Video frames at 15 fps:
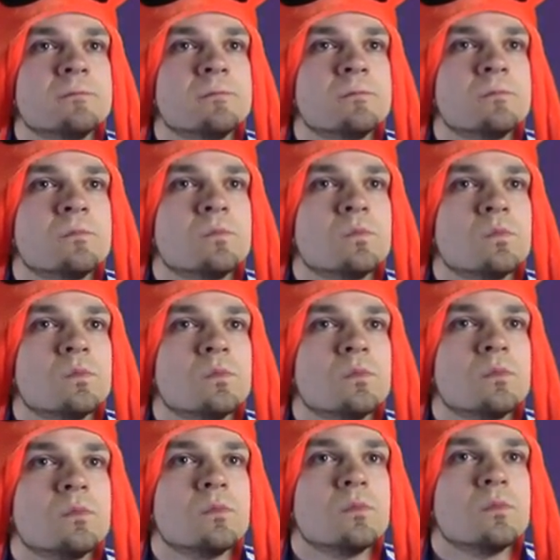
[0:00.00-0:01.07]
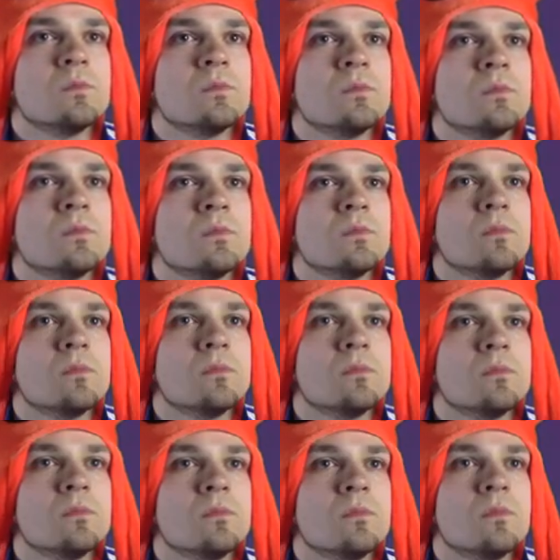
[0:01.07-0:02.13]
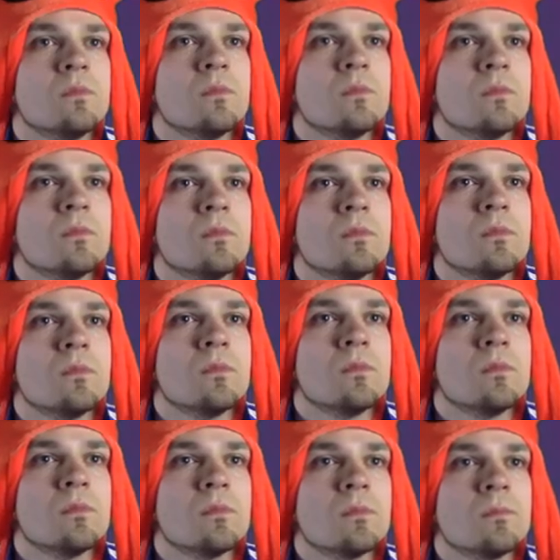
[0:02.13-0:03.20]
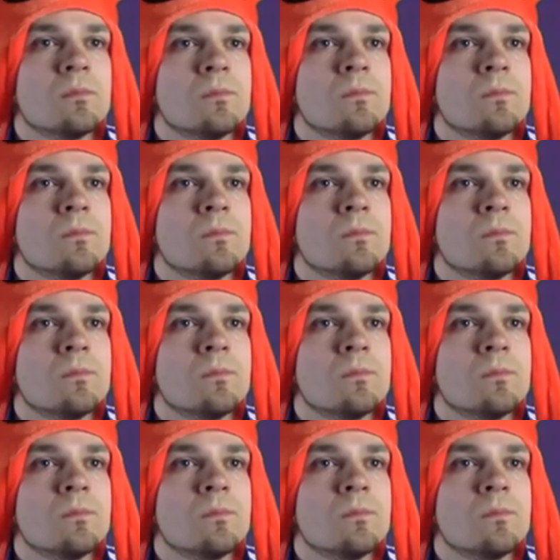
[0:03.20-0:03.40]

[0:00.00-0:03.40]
Nothing is said.